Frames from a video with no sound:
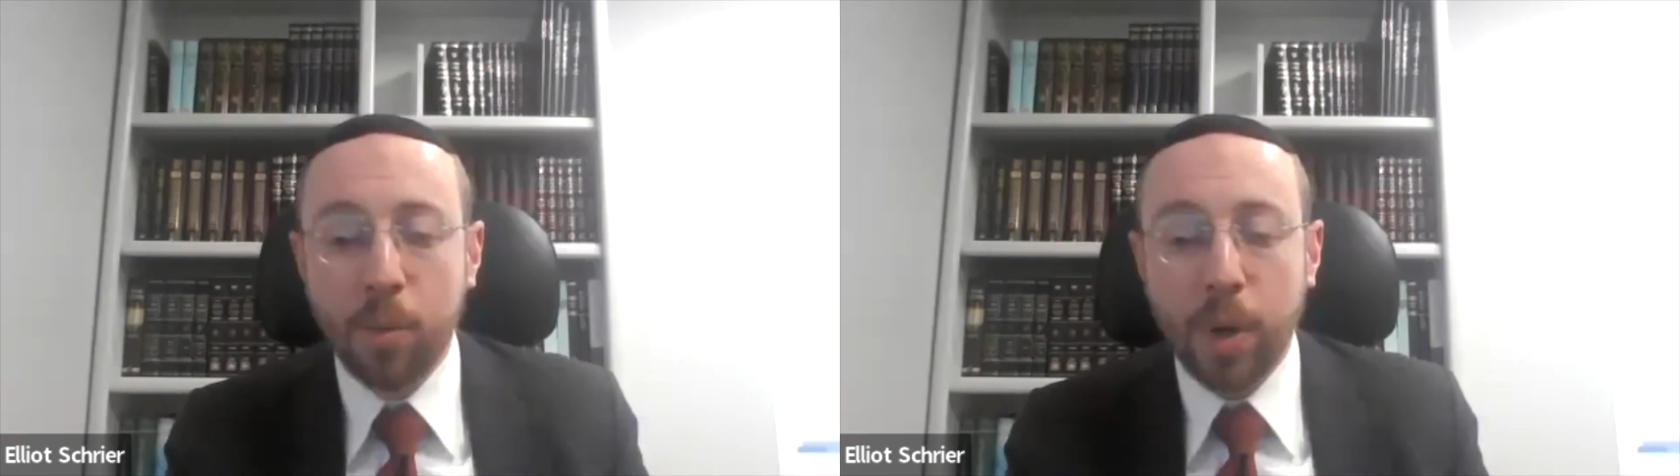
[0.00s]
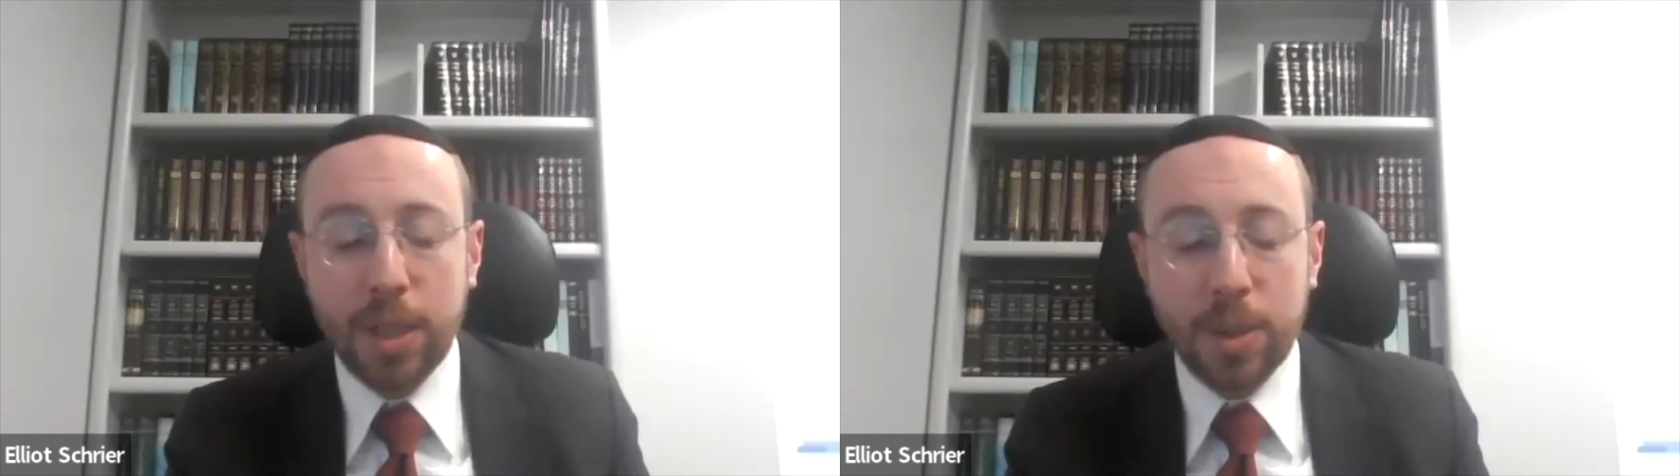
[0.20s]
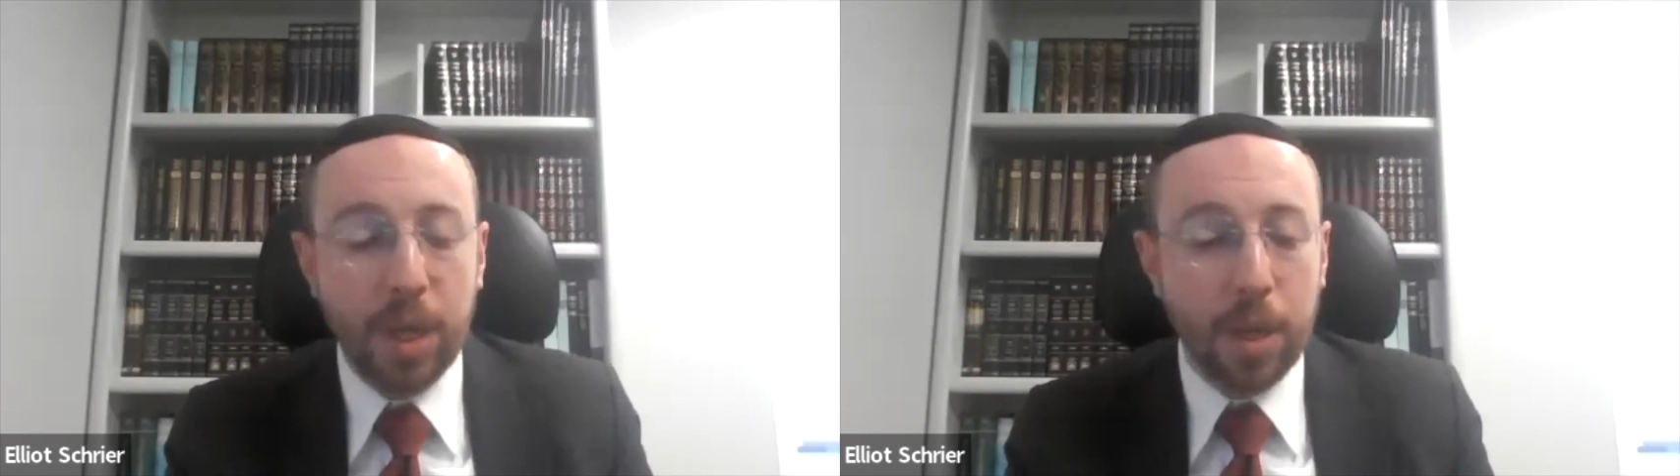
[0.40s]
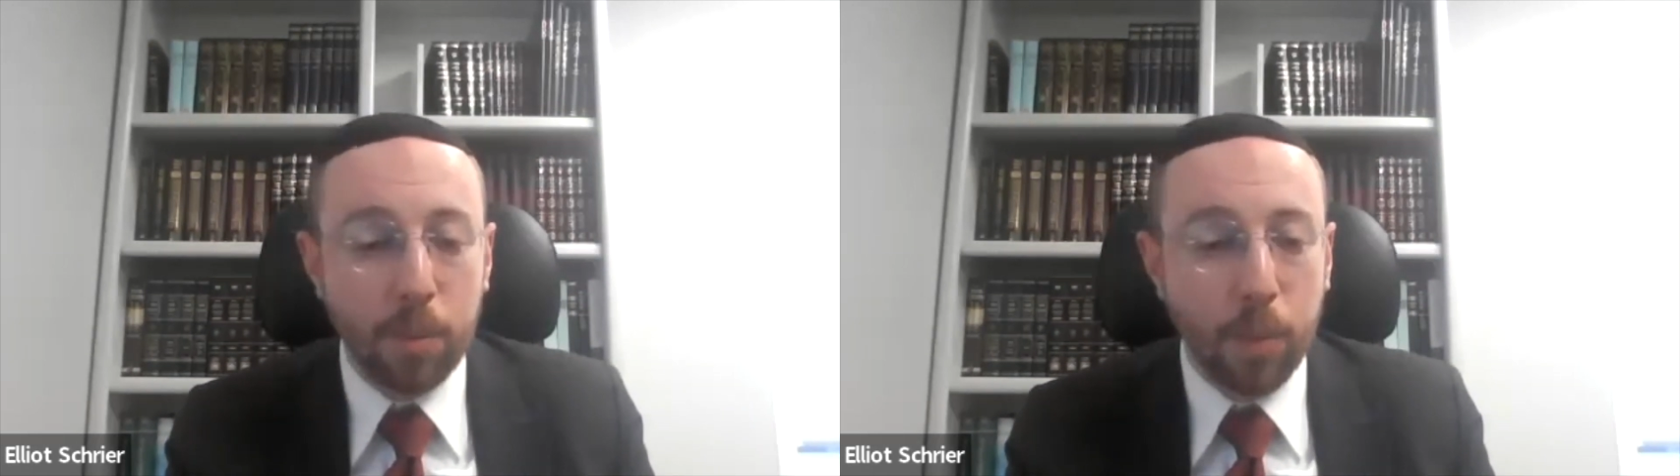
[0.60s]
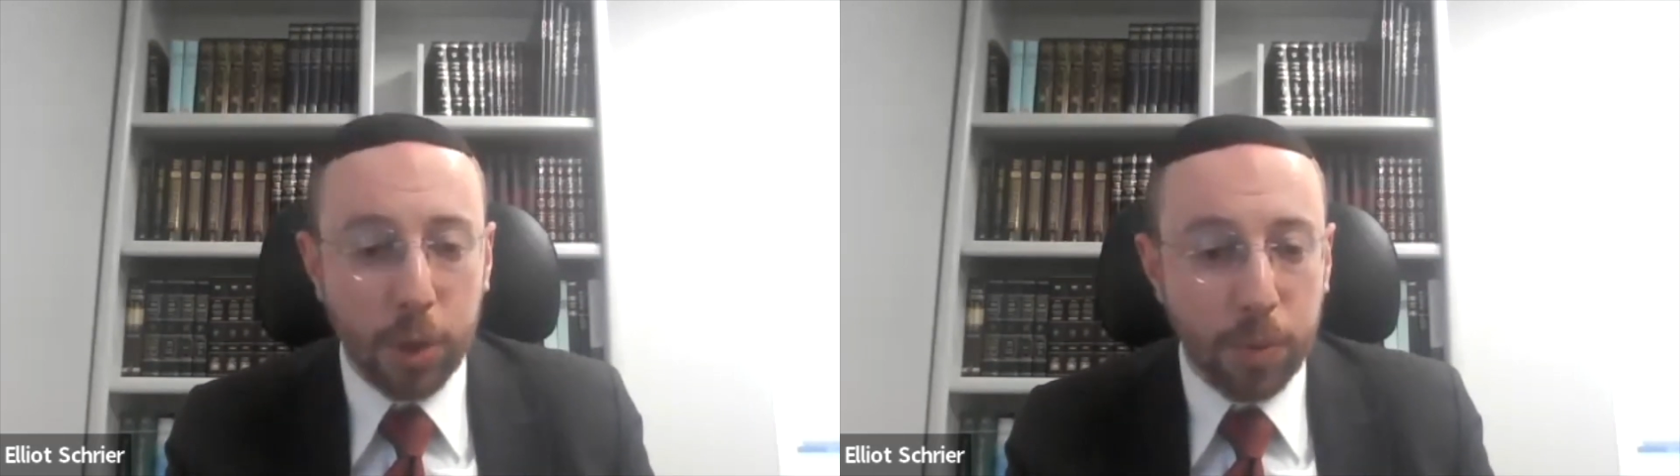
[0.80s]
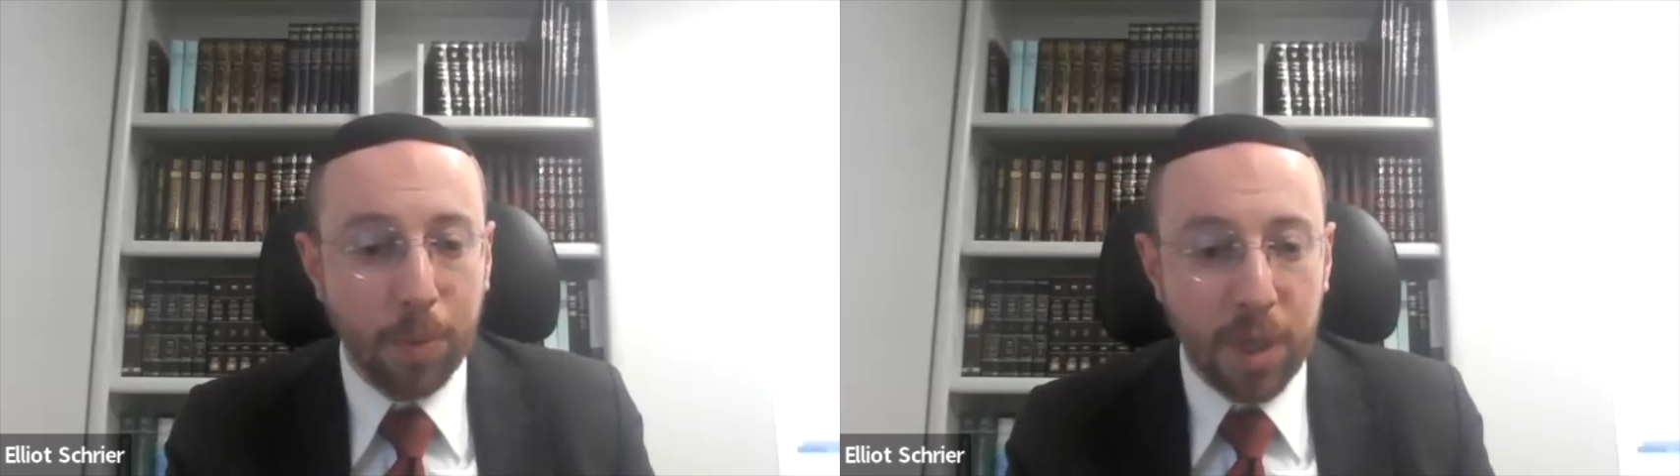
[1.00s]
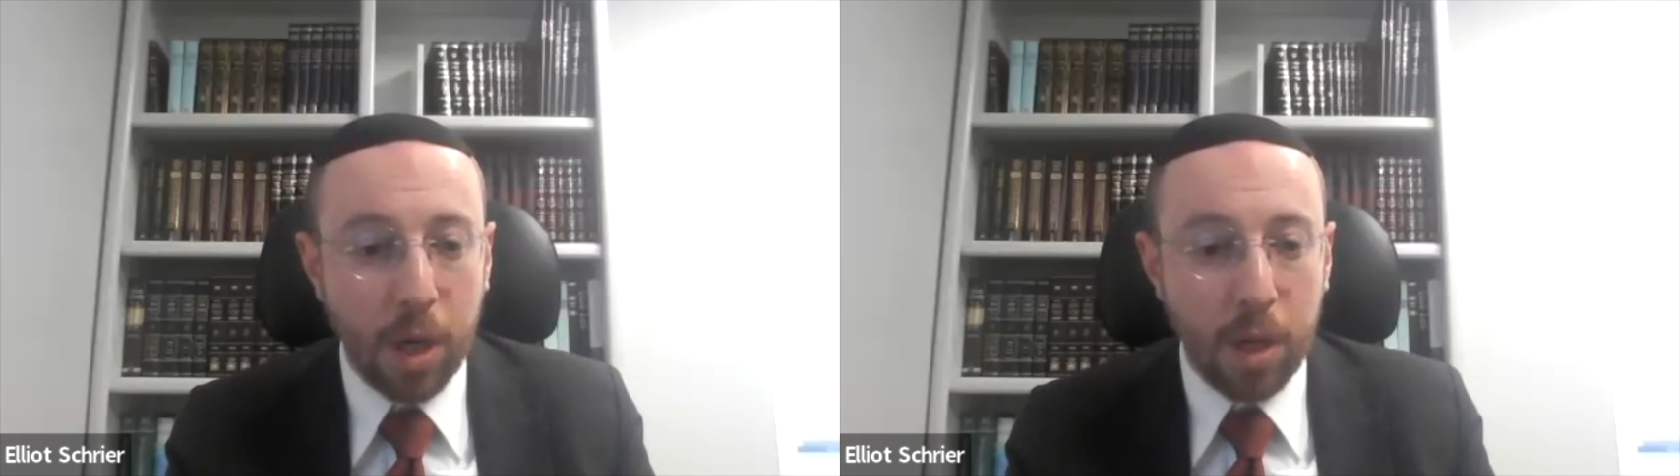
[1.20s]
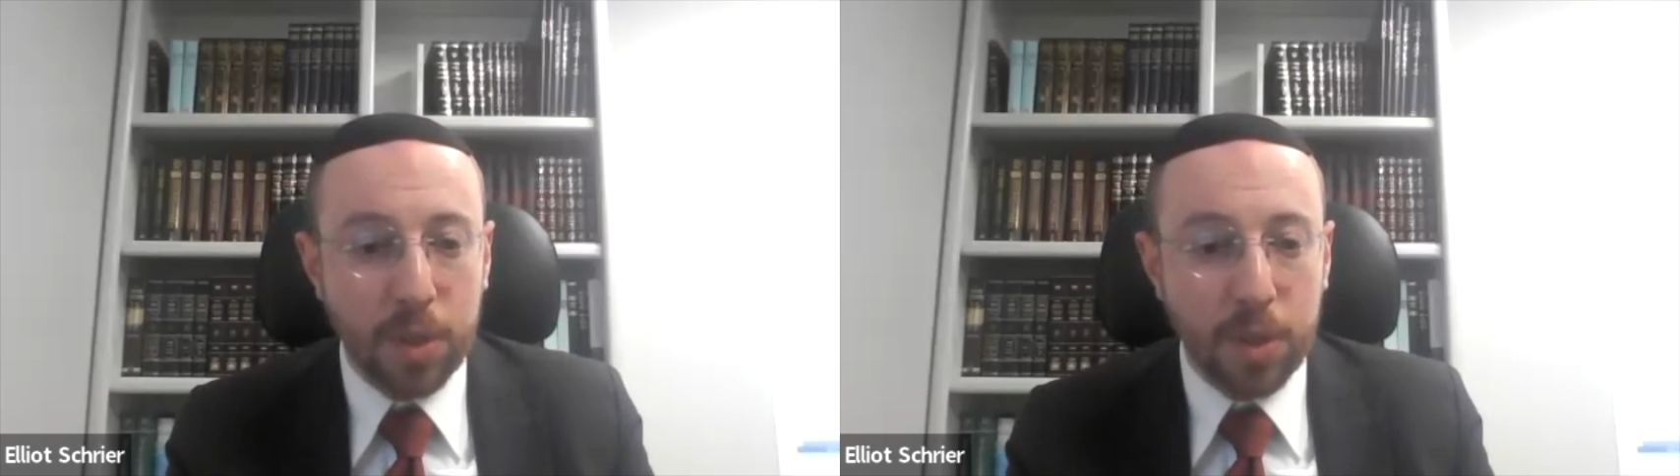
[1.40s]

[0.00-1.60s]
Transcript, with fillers: When I speak in multiple minyanim,